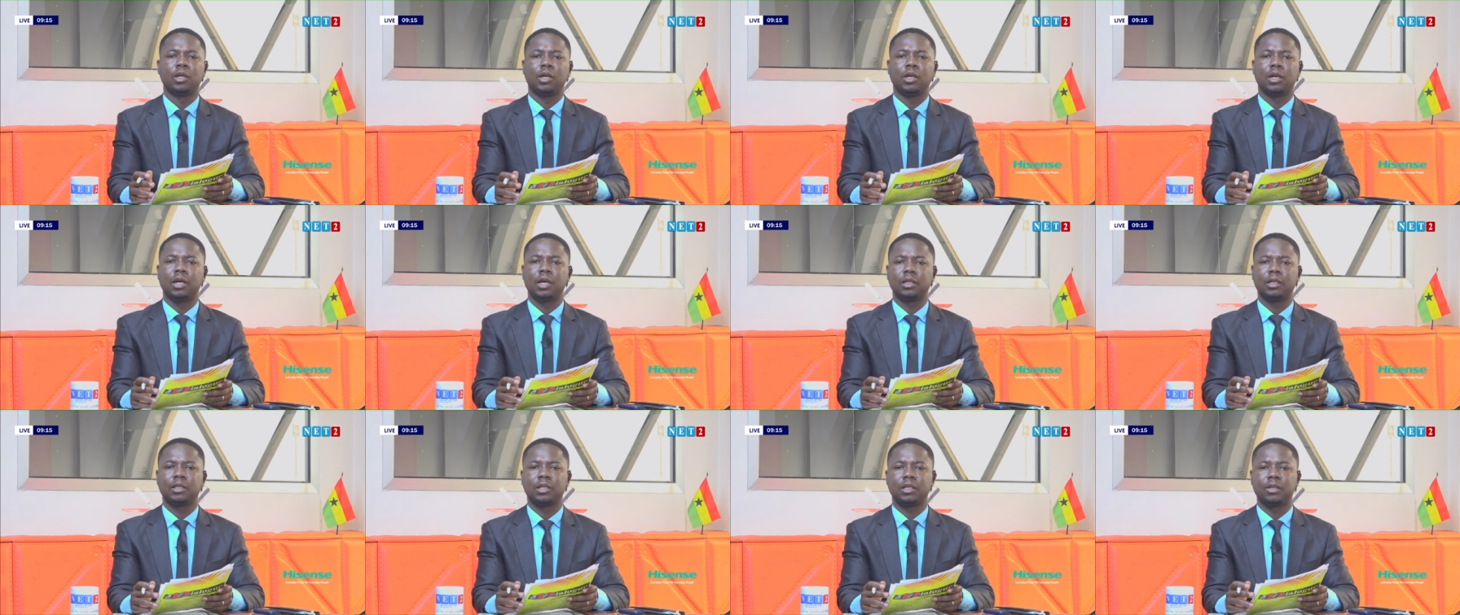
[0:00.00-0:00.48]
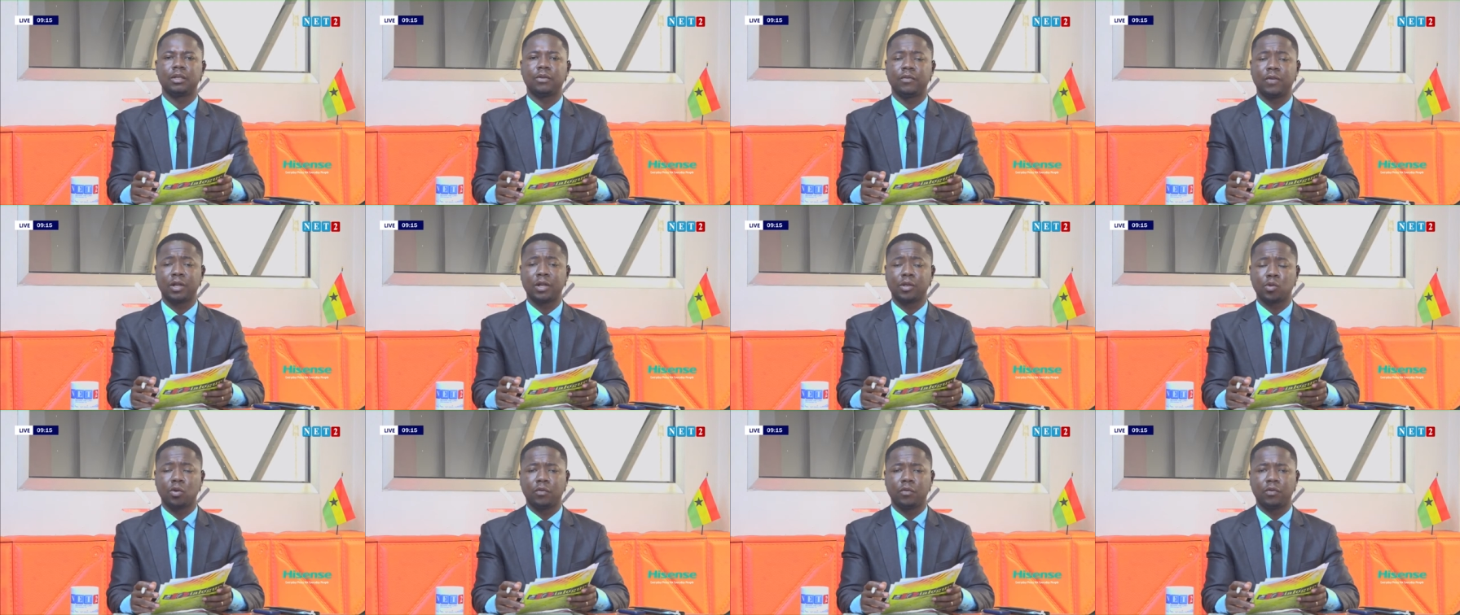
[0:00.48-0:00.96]
HS in
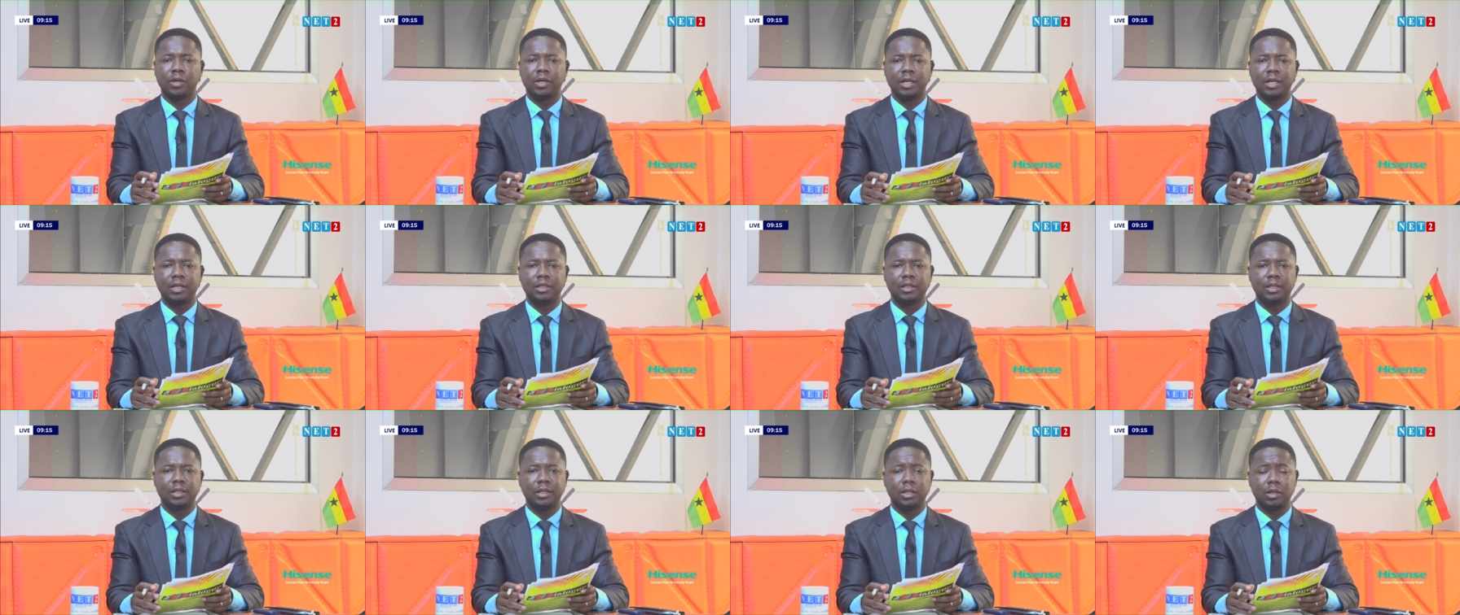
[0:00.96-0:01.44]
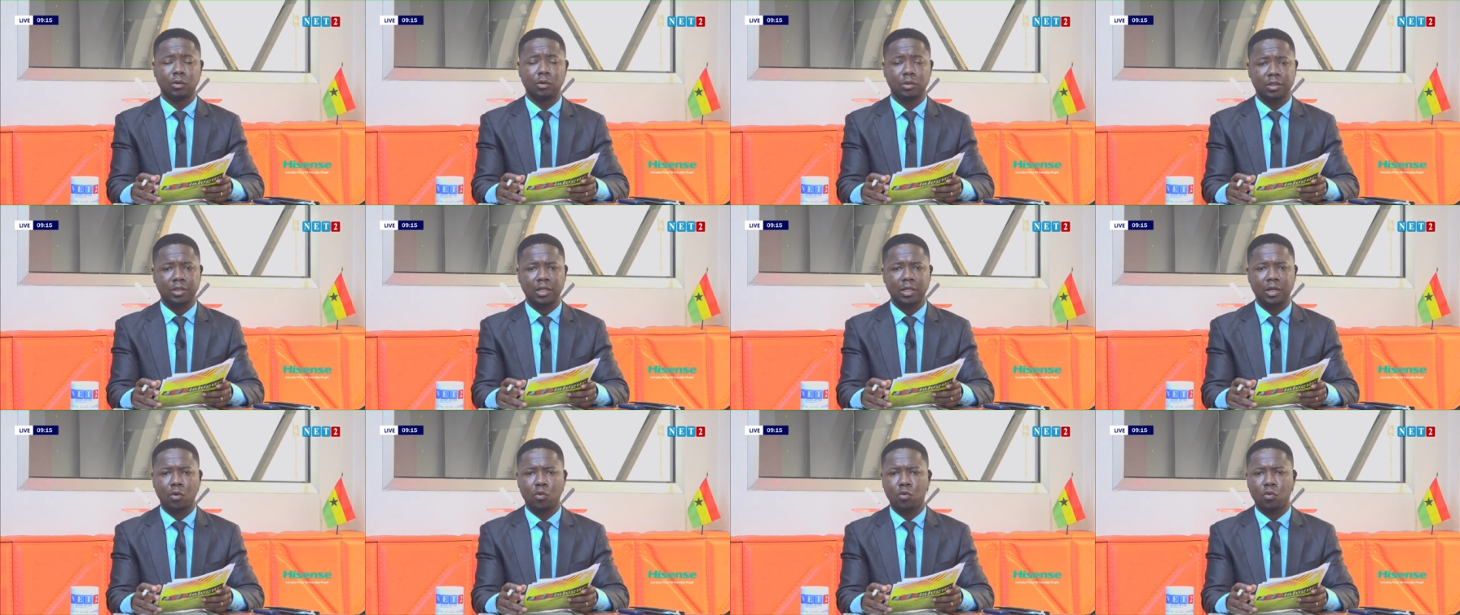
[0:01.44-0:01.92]
fact COVID-19 now
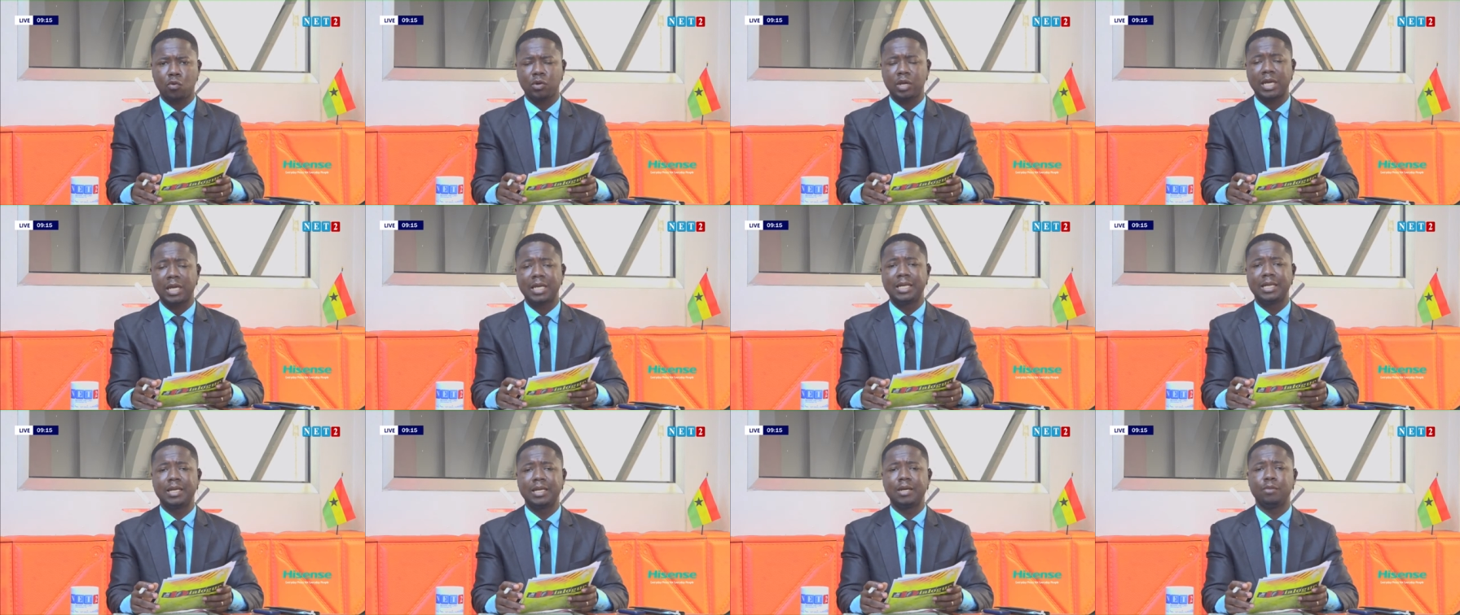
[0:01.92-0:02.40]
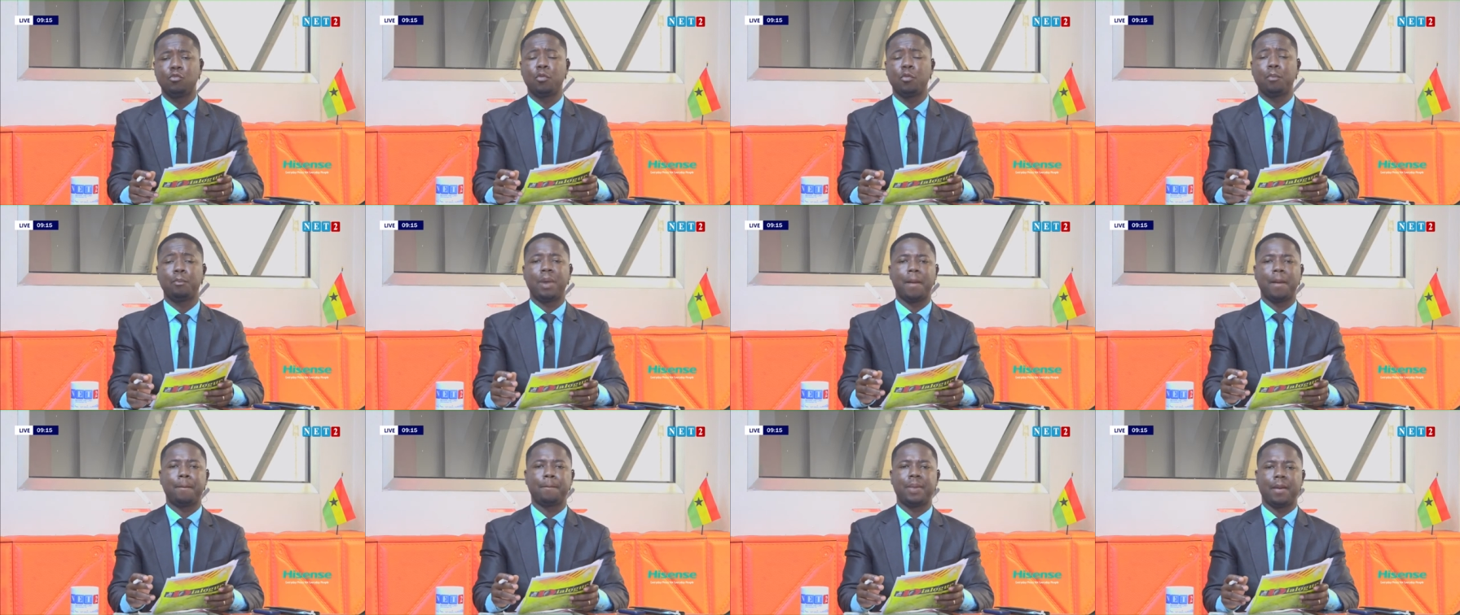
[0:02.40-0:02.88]
see a kunya yirim
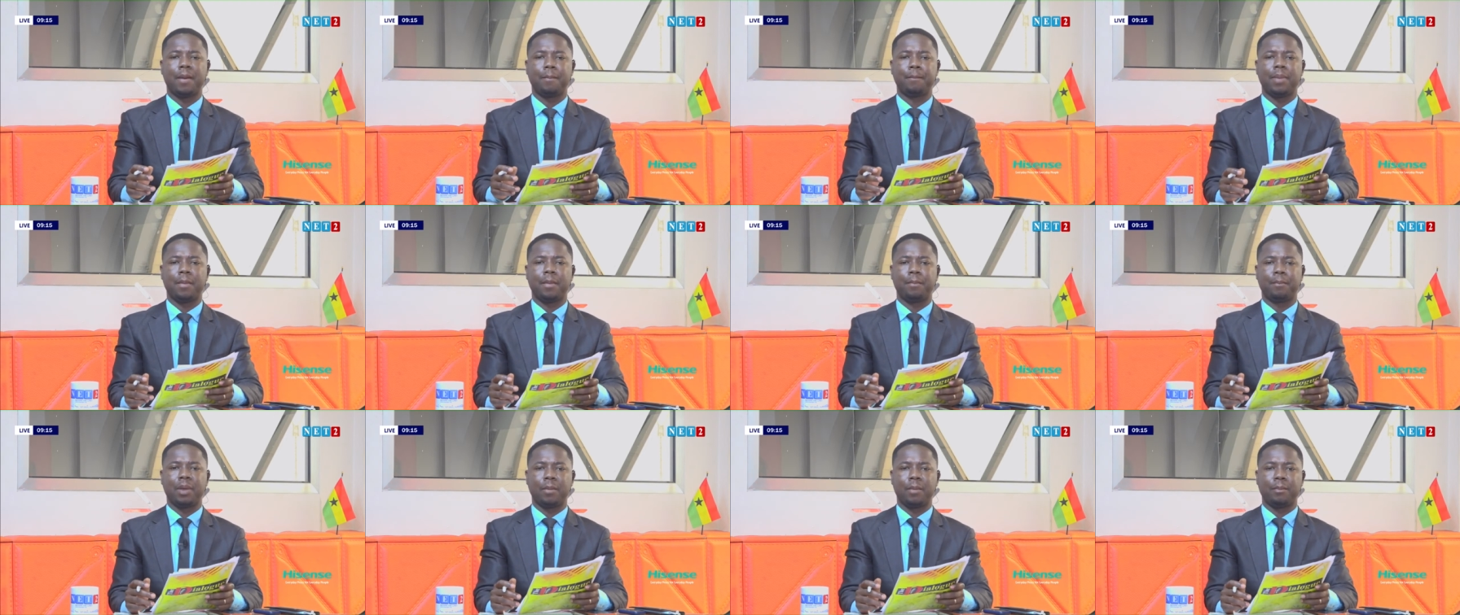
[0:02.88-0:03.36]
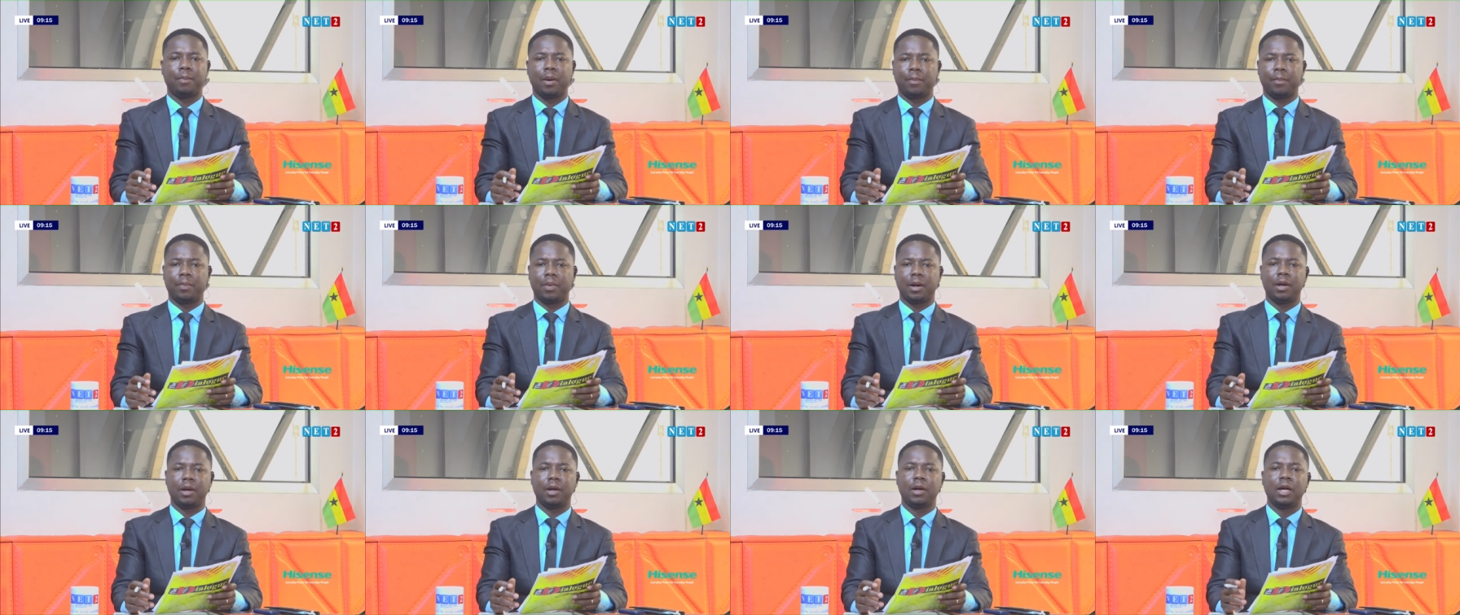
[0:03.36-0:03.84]

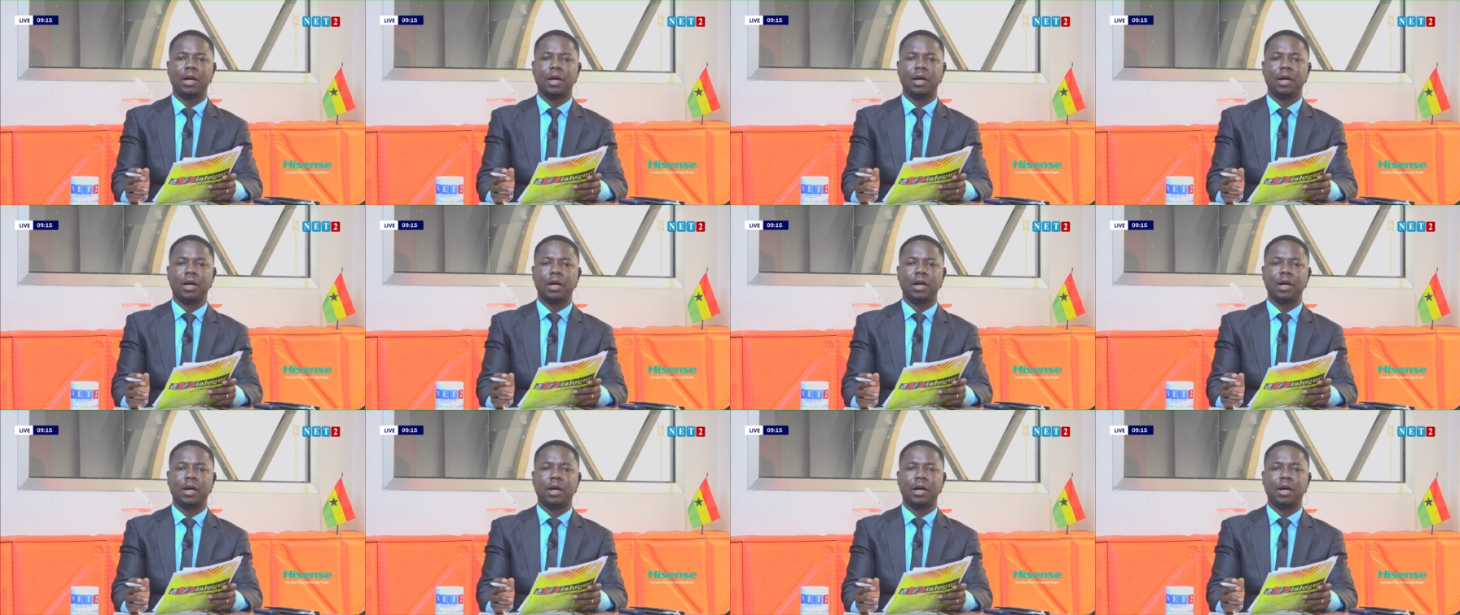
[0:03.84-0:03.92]
papa.